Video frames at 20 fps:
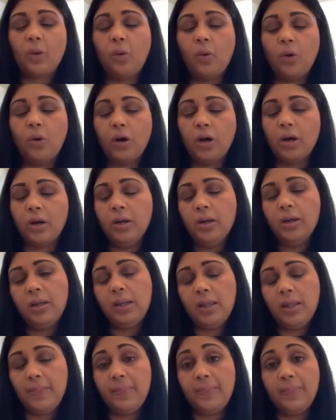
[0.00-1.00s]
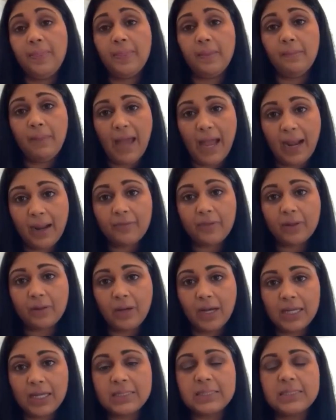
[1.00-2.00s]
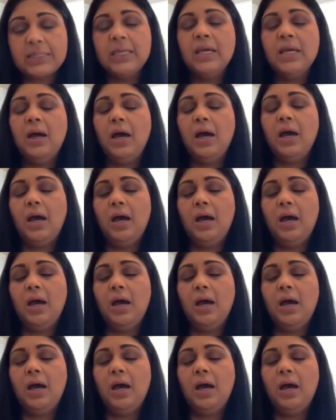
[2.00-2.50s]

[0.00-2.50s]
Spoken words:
or in the back of the class,